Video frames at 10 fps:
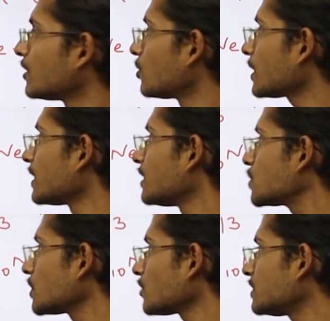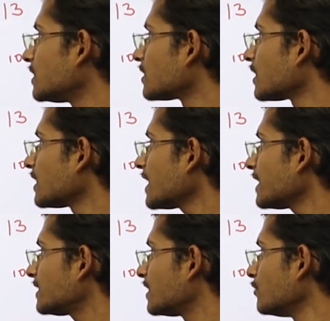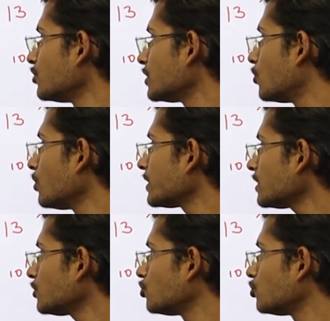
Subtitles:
Okay, so now see, 3 would go here,